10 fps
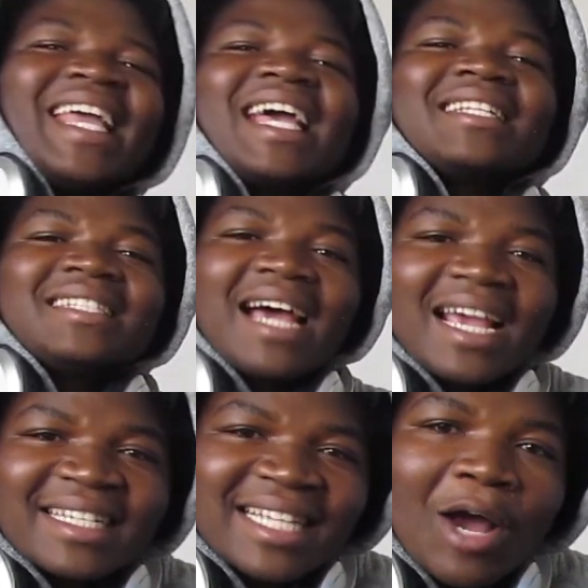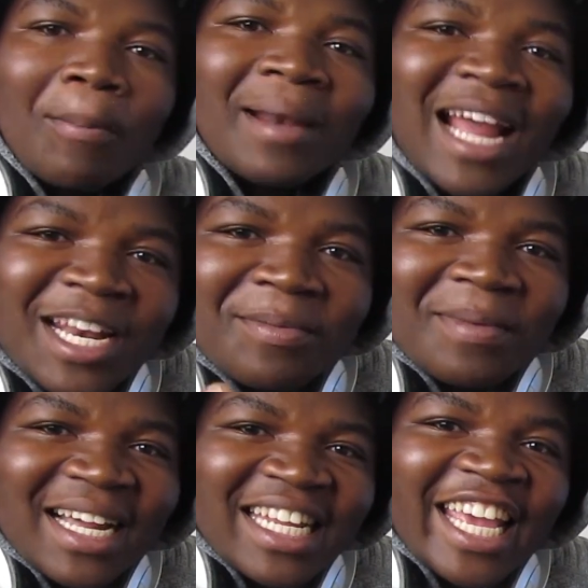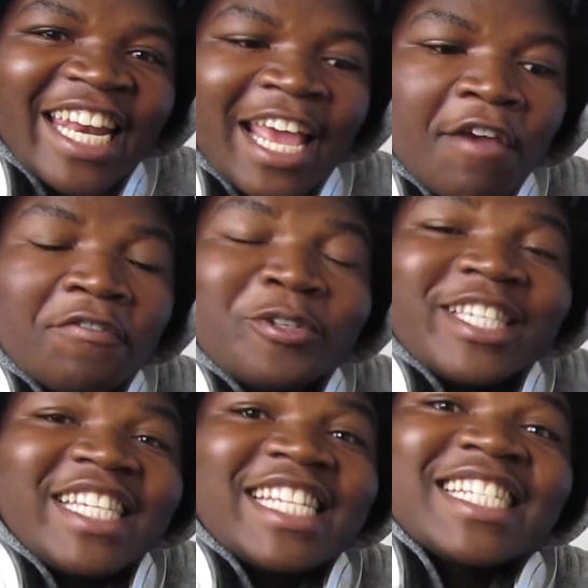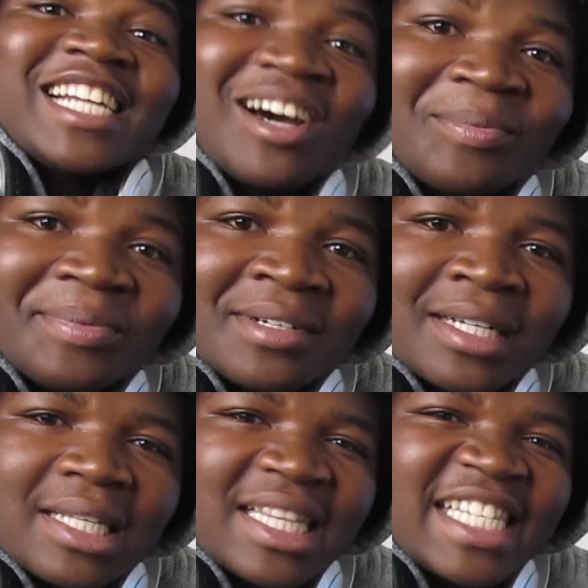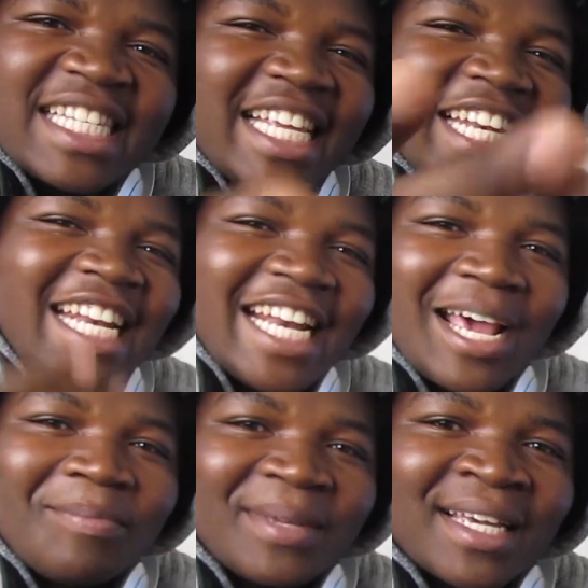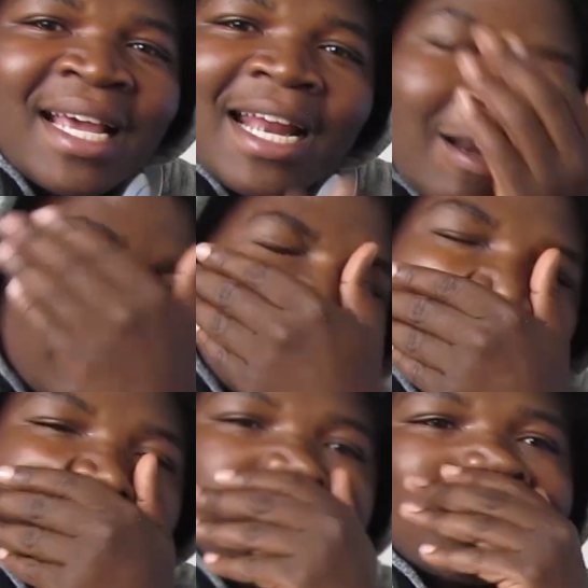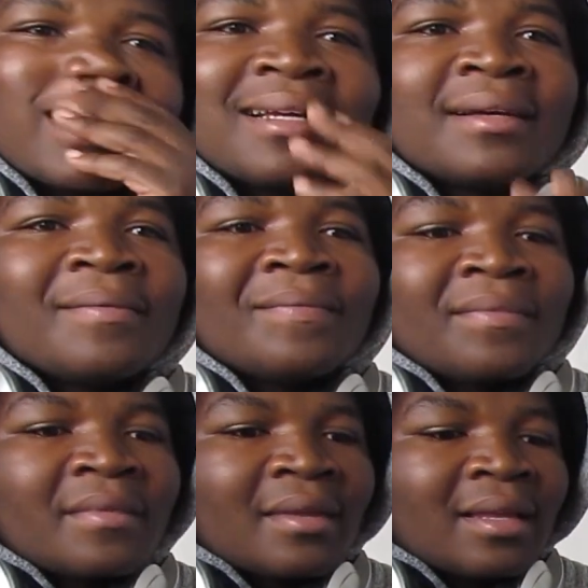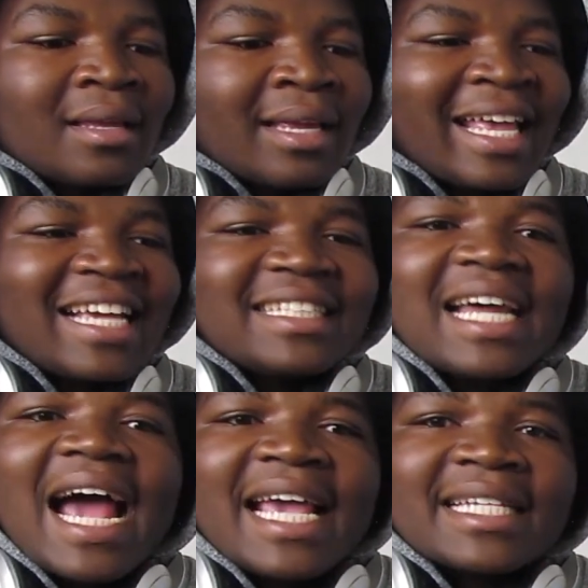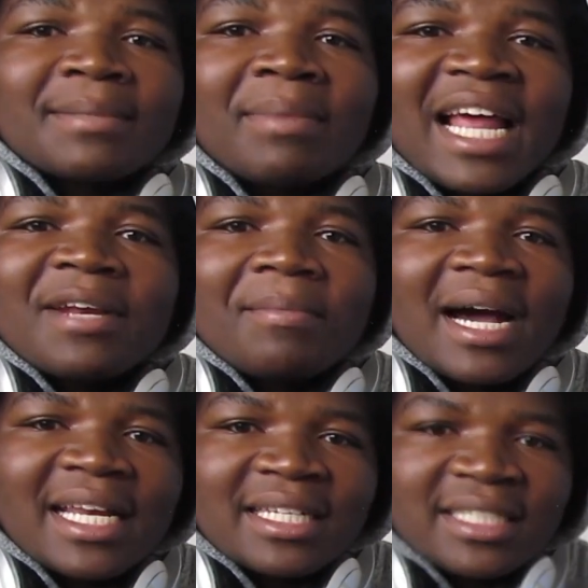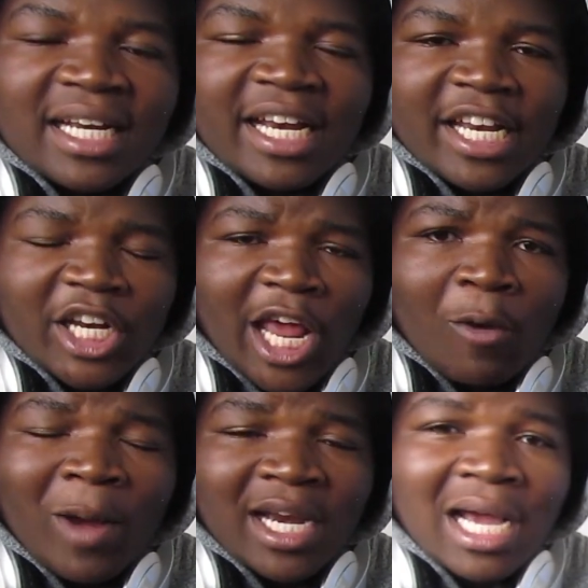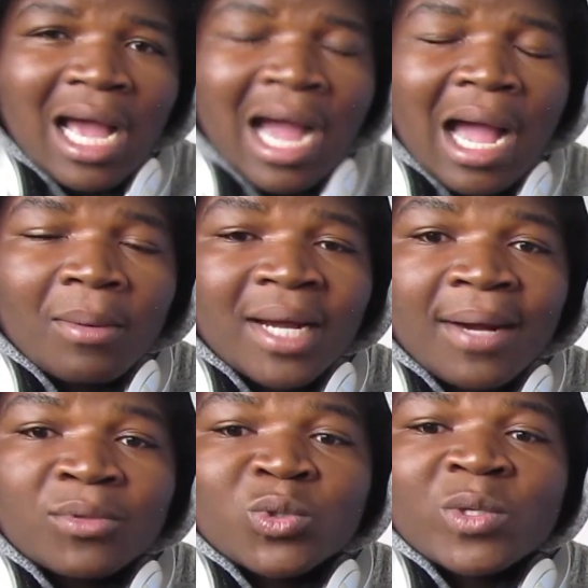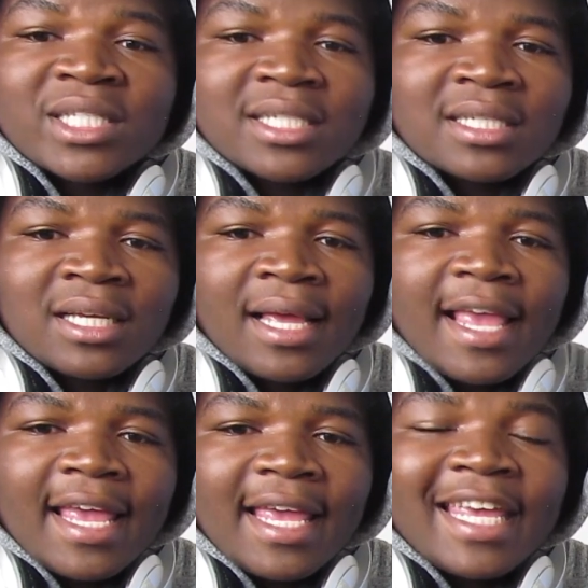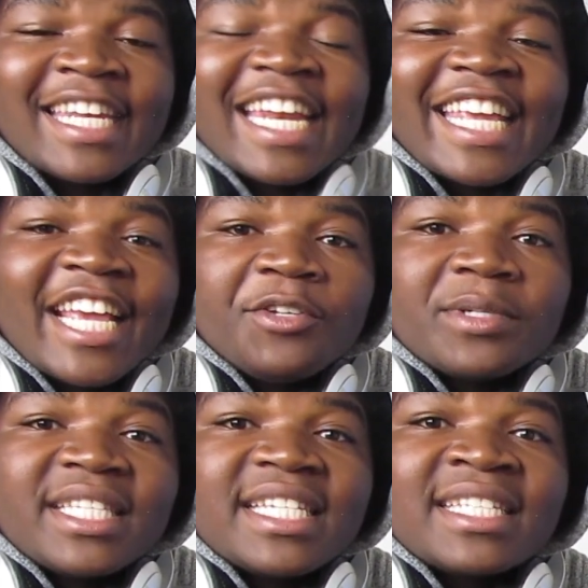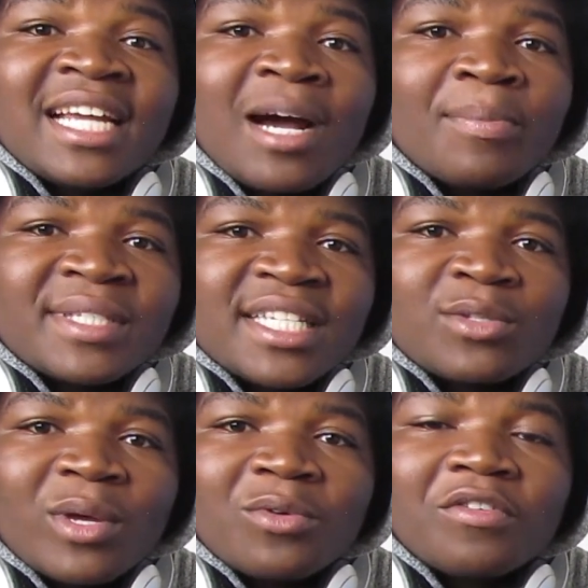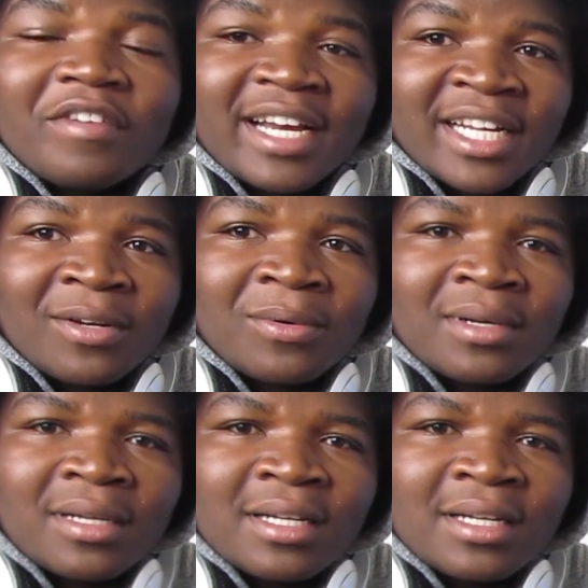Gang ties, how blood money can have you seized up. This kidnapping. Little mbudori. Gang ties, blood money. Chedini na iwananga ngabunga butoti. It can get you seized up. Seize one who fario.